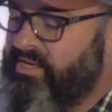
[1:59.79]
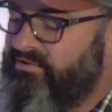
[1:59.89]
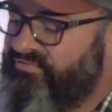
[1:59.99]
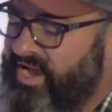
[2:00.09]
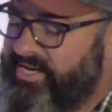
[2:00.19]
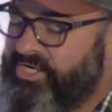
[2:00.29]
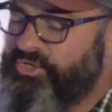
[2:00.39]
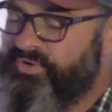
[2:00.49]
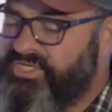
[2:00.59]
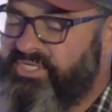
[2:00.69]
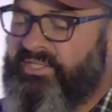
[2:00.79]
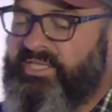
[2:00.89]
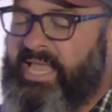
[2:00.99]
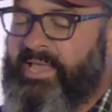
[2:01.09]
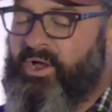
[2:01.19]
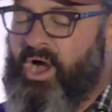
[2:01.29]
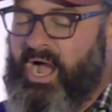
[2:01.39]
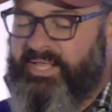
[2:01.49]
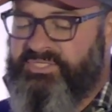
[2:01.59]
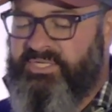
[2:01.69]
find increasingly at
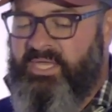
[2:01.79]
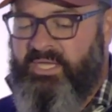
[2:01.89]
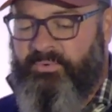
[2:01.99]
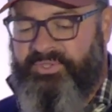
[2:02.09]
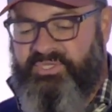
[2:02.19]
odds with the